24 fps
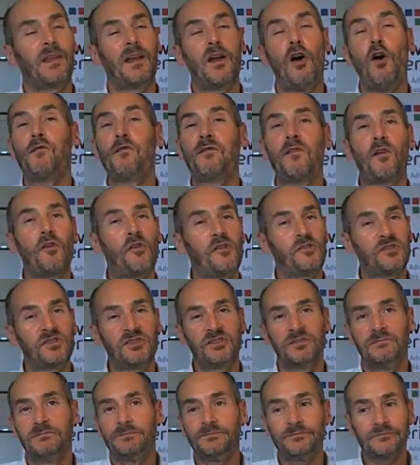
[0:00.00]
Of
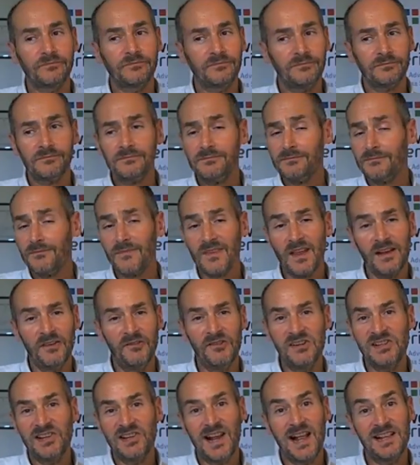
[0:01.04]
course,
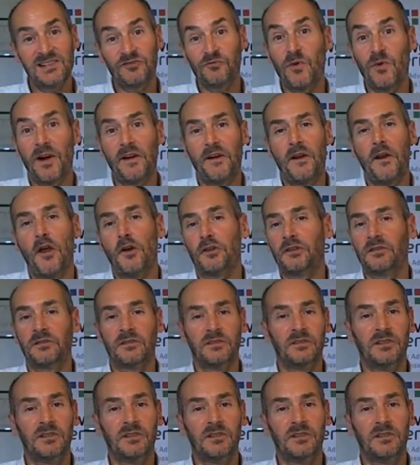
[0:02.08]
results were not